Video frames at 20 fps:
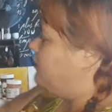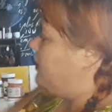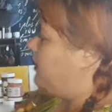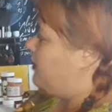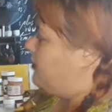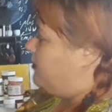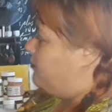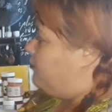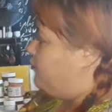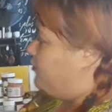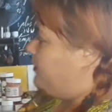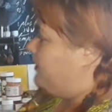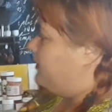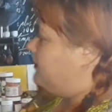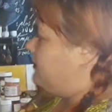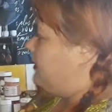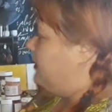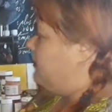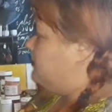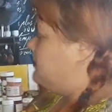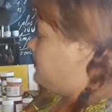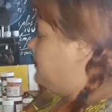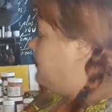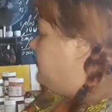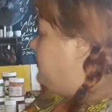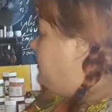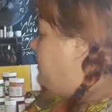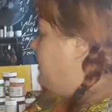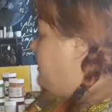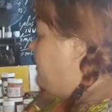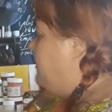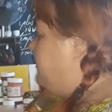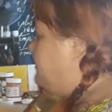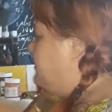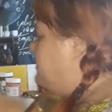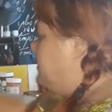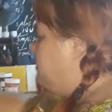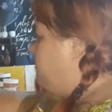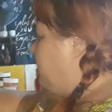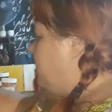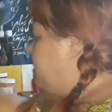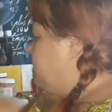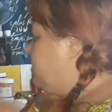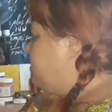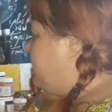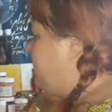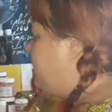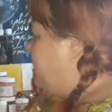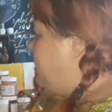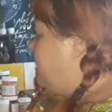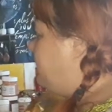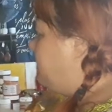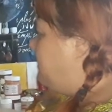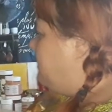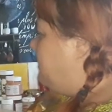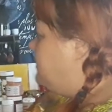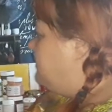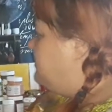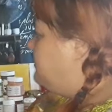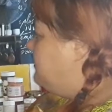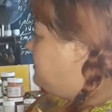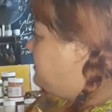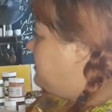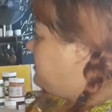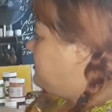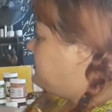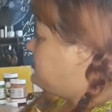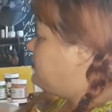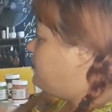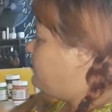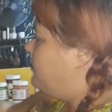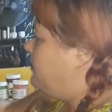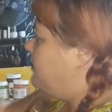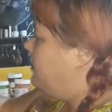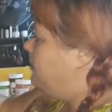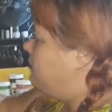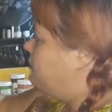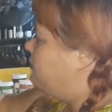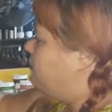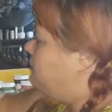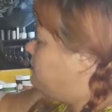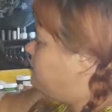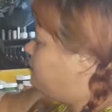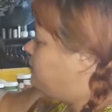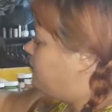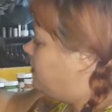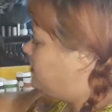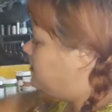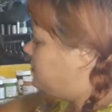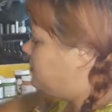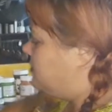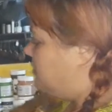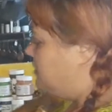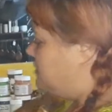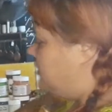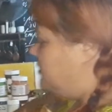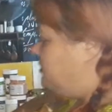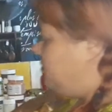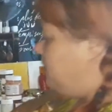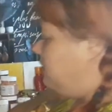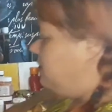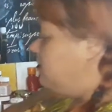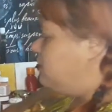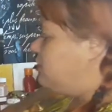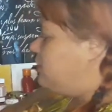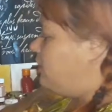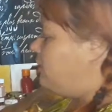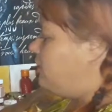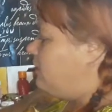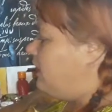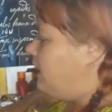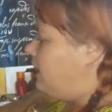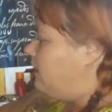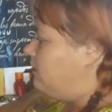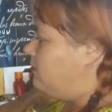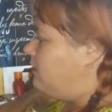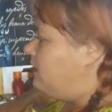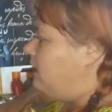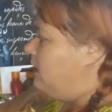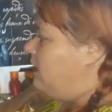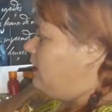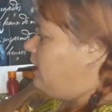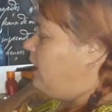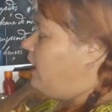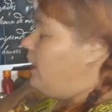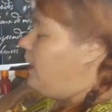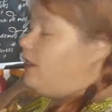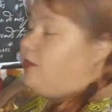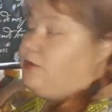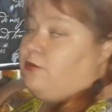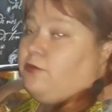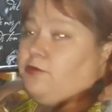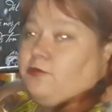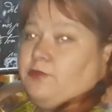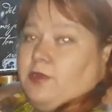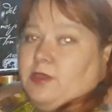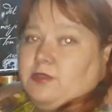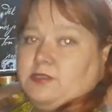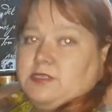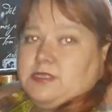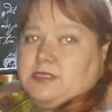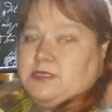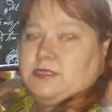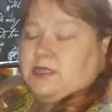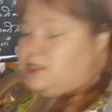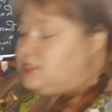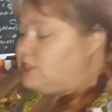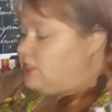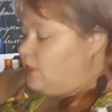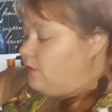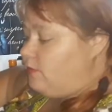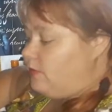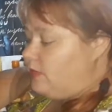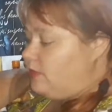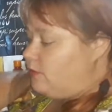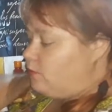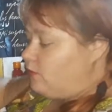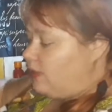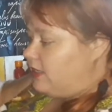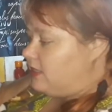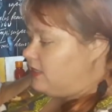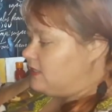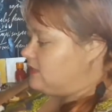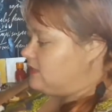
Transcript: bring it outside. This is my shady color. So when I do the roses, I just want to show you how I do roses. There's so many ways that